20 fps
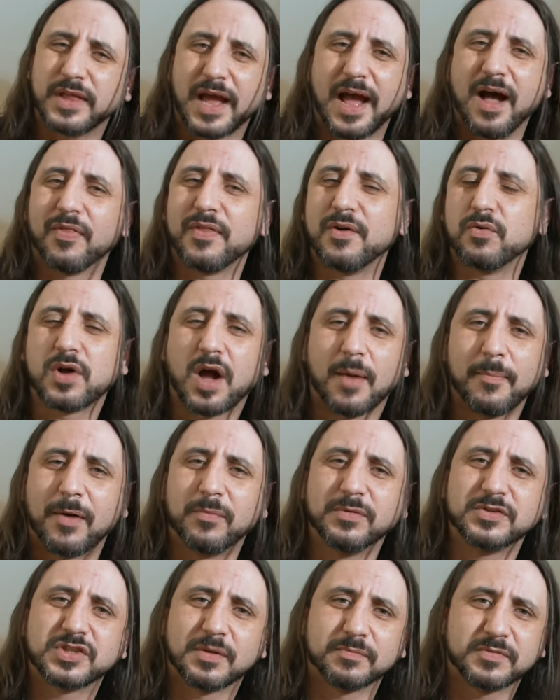doubt they'll come
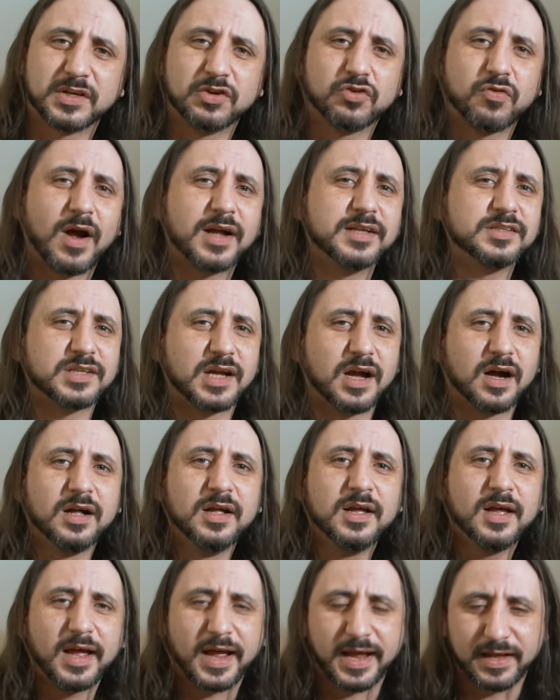up with something crazier
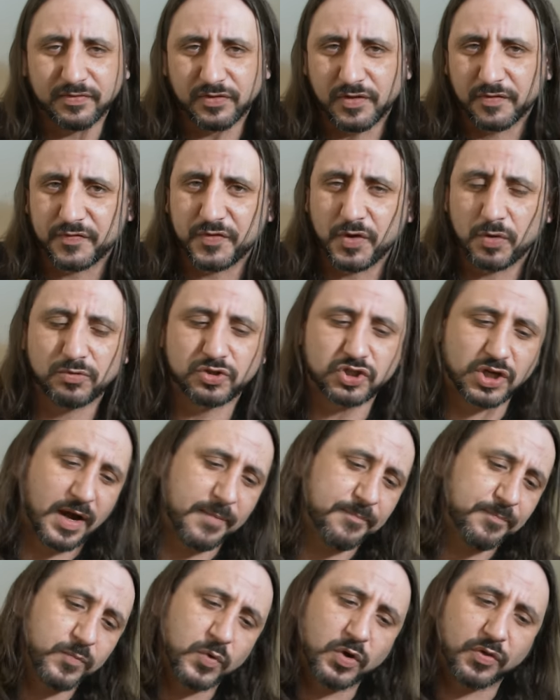in the
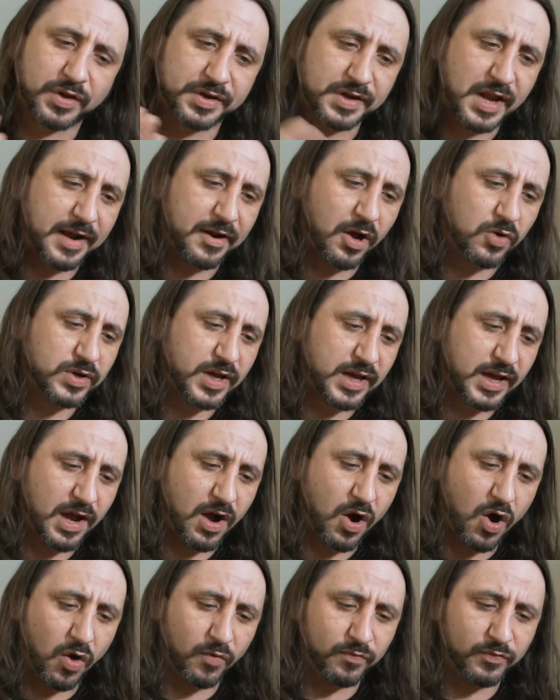future. We've got the nano
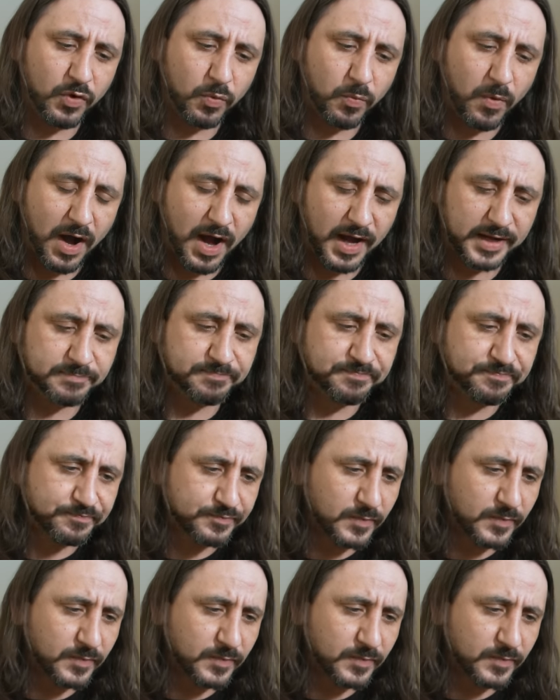kit on the way.